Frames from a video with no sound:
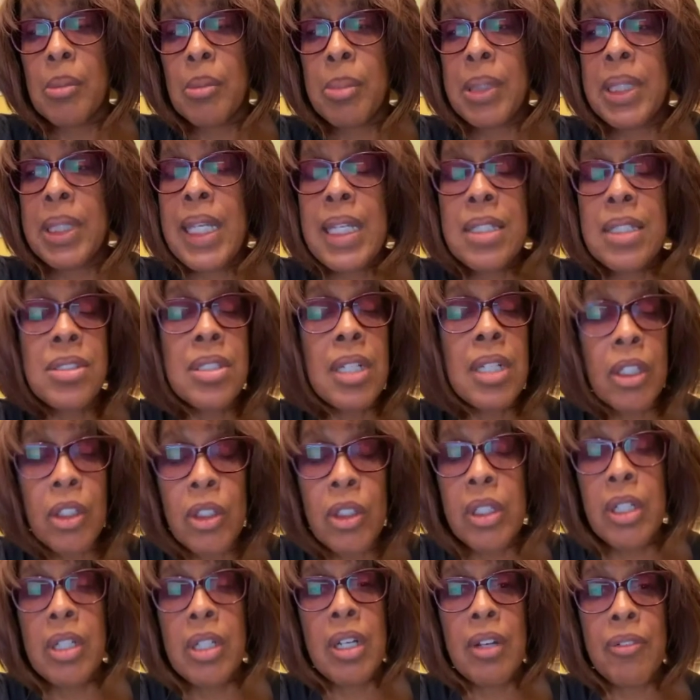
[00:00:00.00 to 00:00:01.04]
But that's not
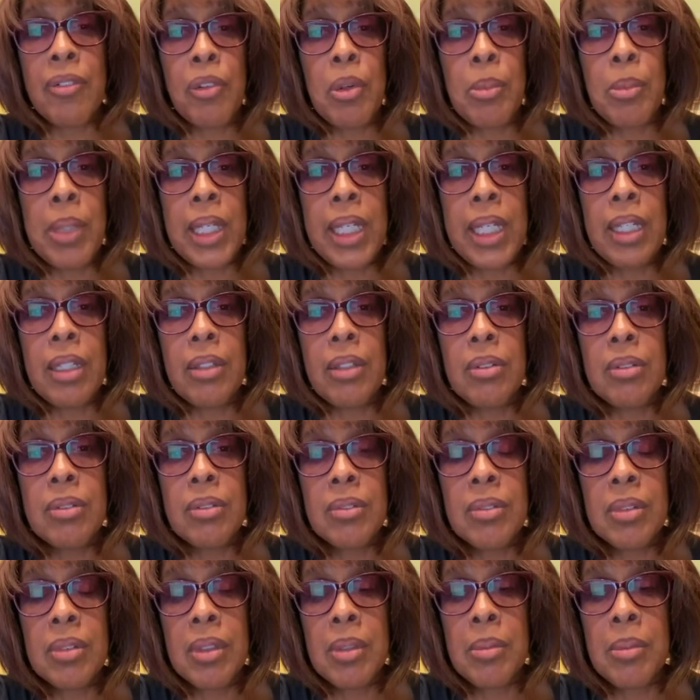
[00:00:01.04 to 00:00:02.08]
good enough for me,
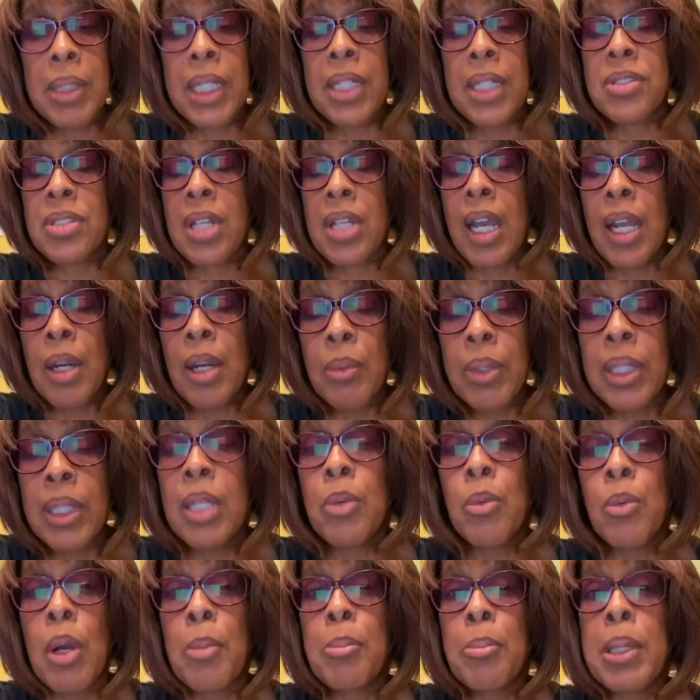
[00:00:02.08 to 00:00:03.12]
because I really
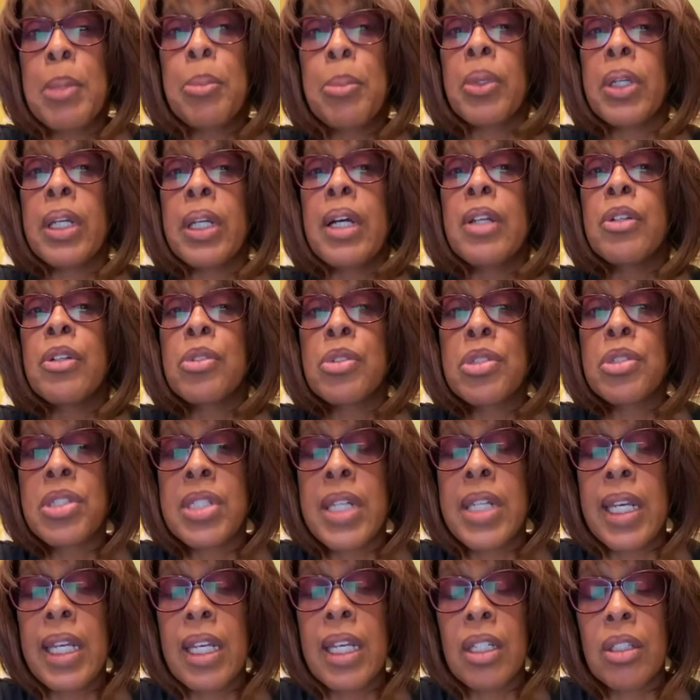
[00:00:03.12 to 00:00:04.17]
want people to
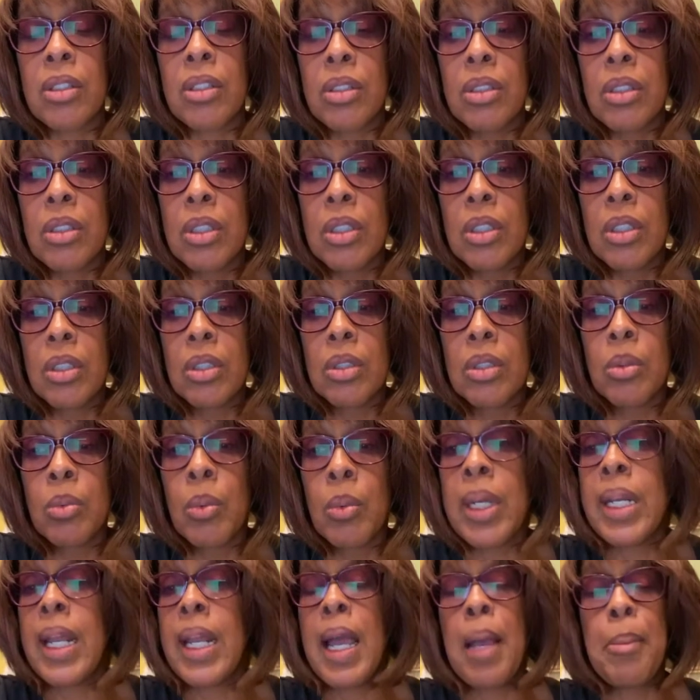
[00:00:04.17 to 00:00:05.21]
understand
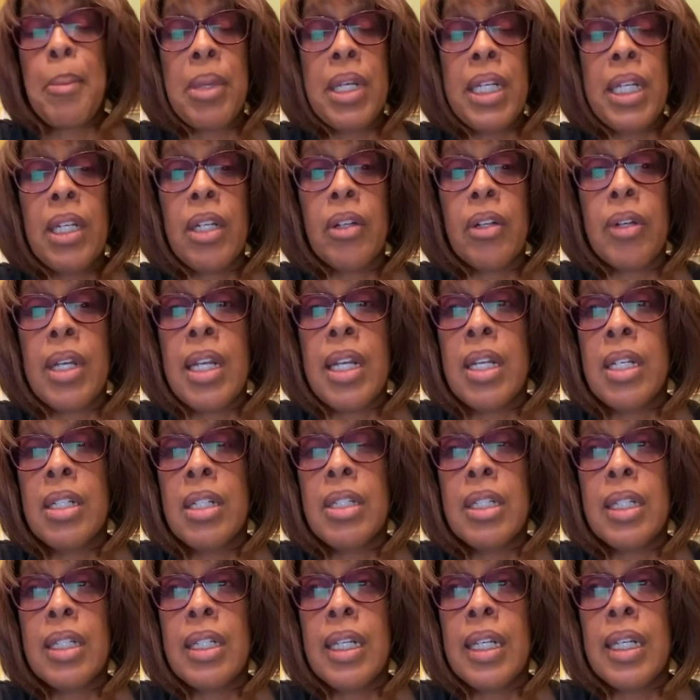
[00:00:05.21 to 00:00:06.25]
what happened here
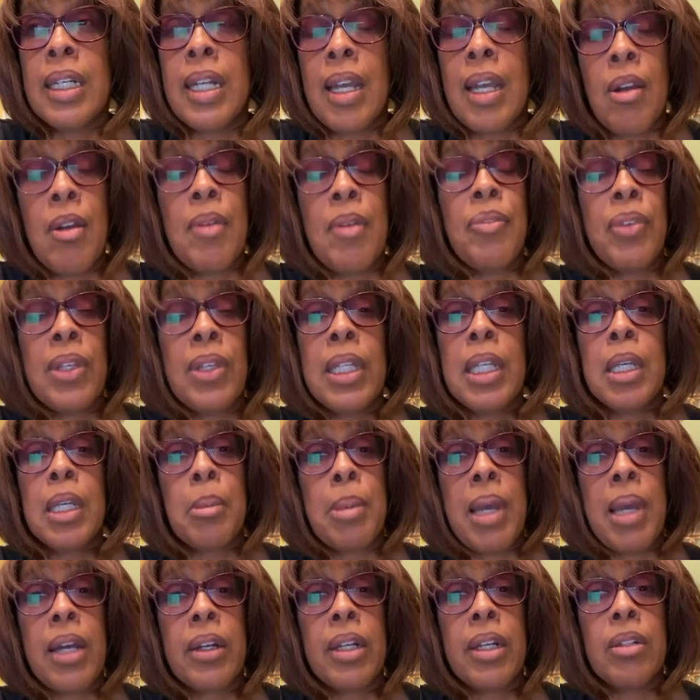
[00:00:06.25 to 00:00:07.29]
and how I'm feeling
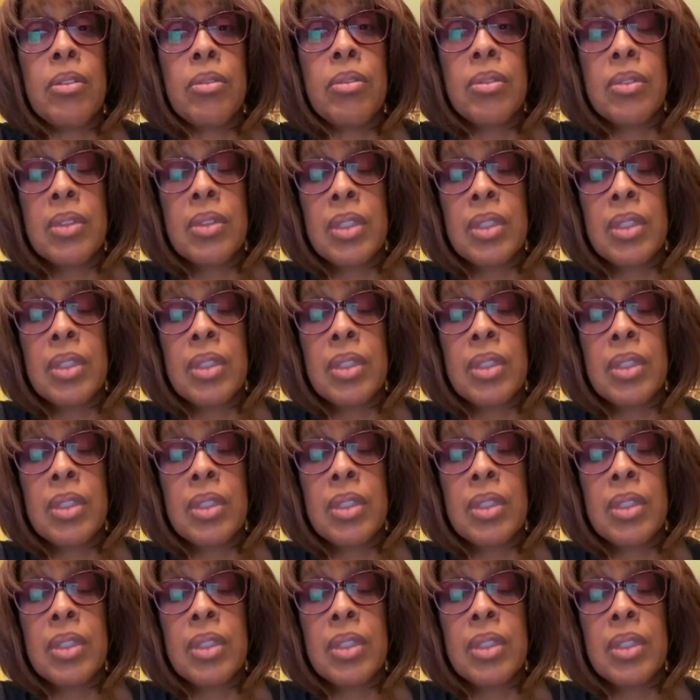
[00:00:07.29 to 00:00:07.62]
about it.